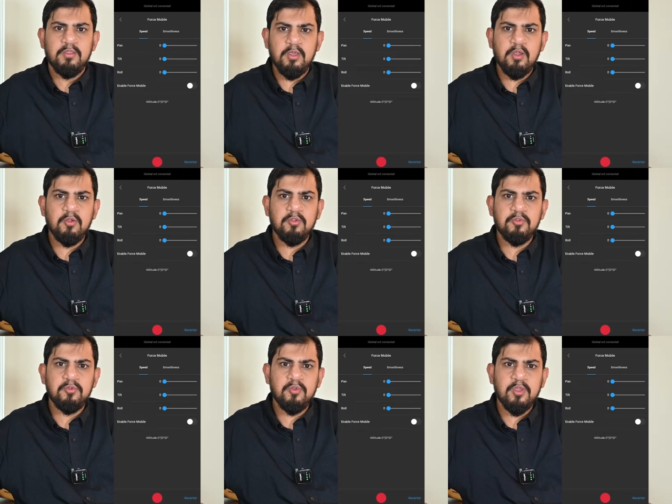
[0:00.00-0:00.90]
Here
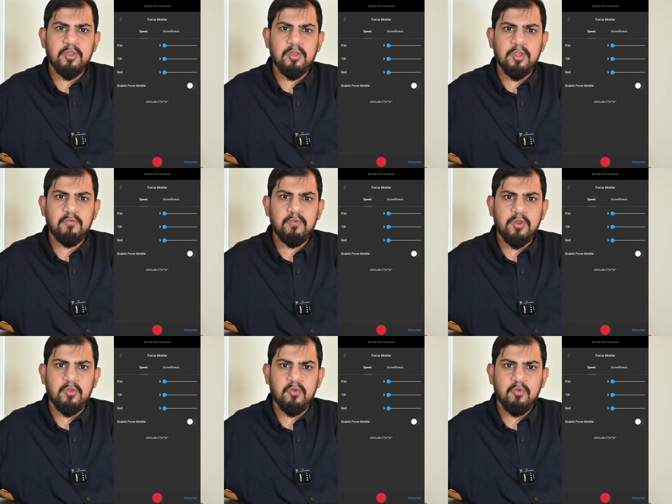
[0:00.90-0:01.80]
also you can create
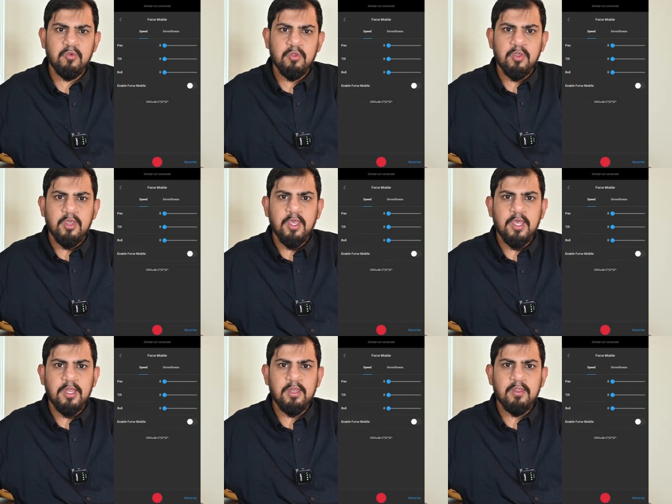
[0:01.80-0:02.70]
video
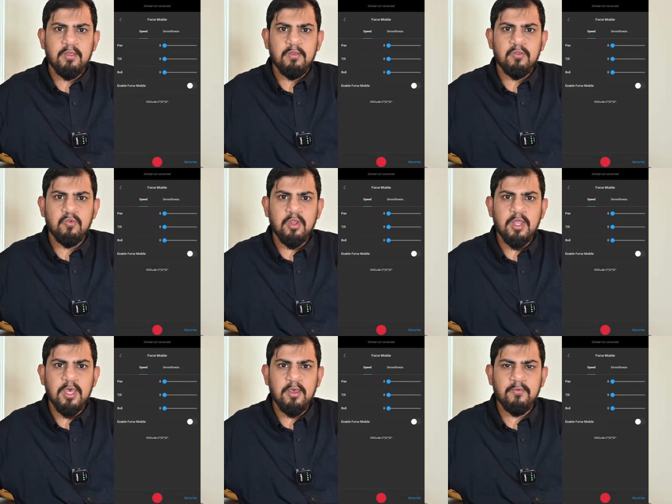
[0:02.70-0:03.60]
and you can
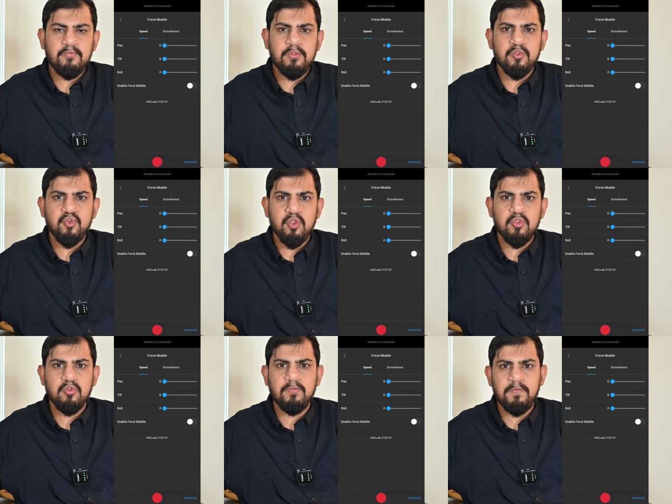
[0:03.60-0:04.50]
have the
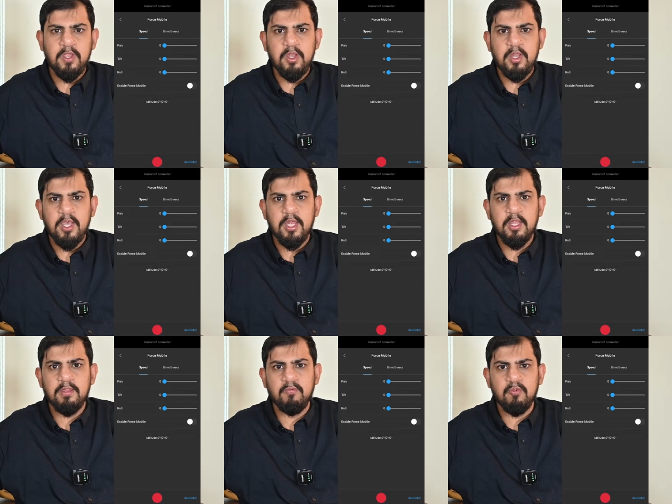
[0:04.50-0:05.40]
choice of speed and
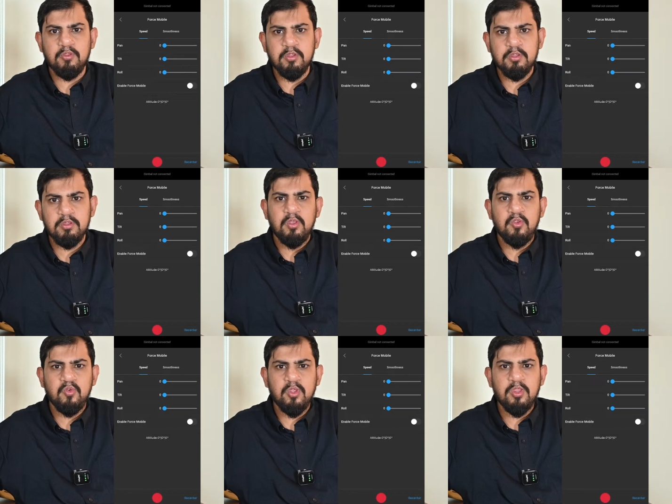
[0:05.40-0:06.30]
the smoothness.
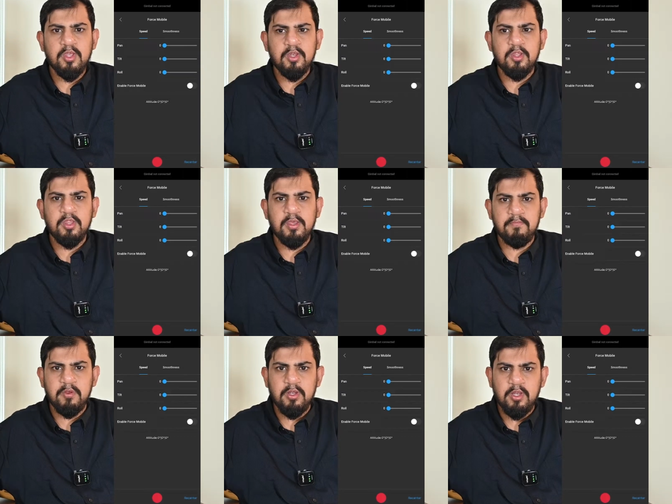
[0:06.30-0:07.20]
You can set these
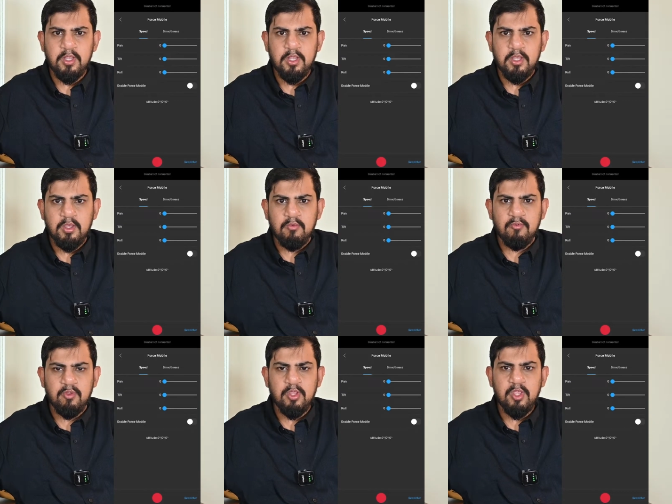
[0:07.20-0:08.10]
separately
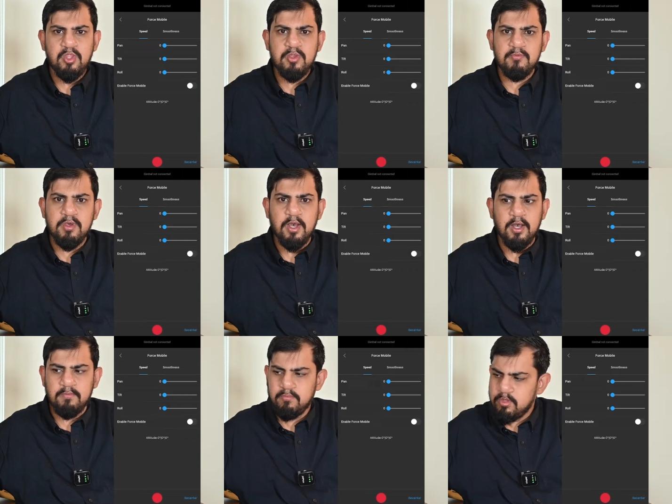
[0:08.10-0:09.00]
for each of the
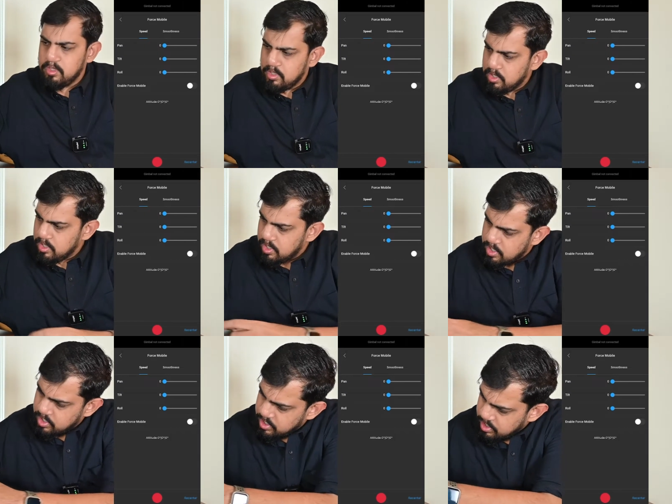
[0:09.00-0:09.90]
arms,
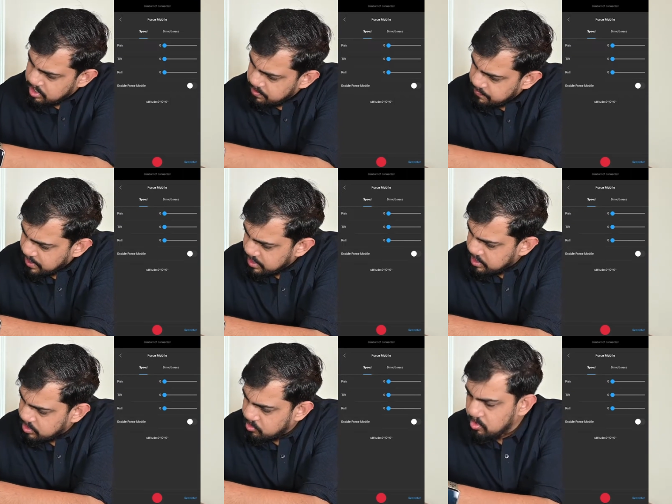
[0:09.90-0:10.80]
tilt, pan
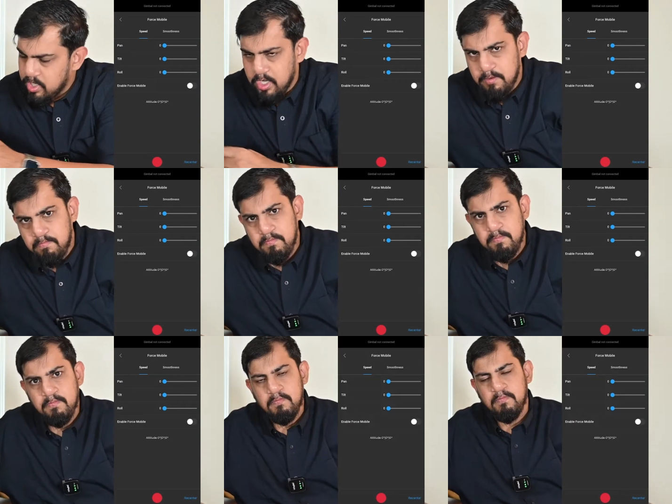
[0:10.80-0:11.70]
and roll arm,
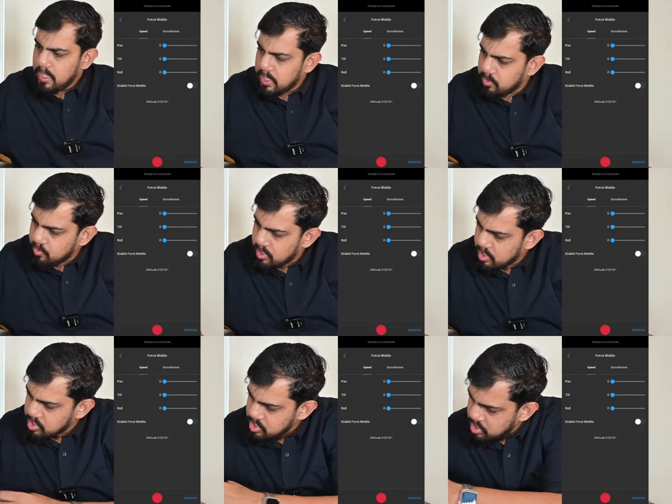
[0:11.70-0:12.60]
and you can
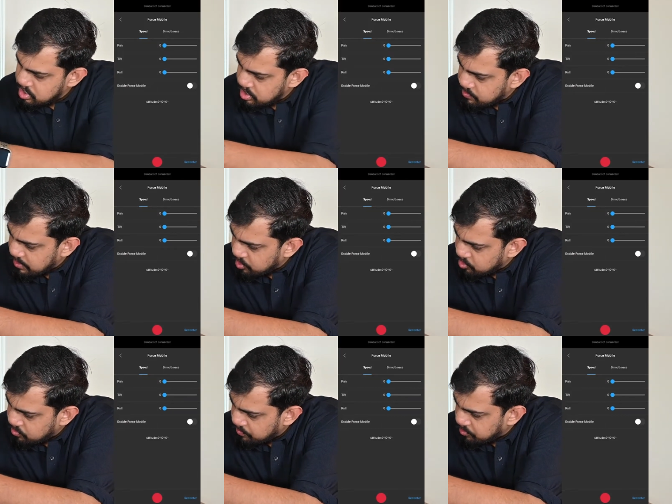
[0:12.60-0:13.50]
adjust these
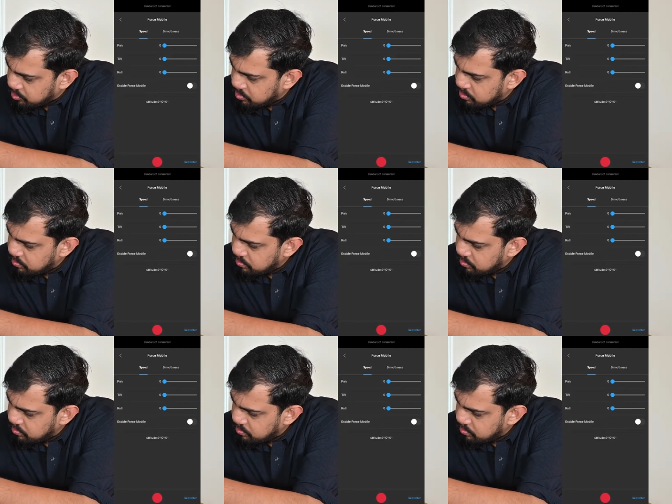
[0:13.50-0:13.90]
values from here.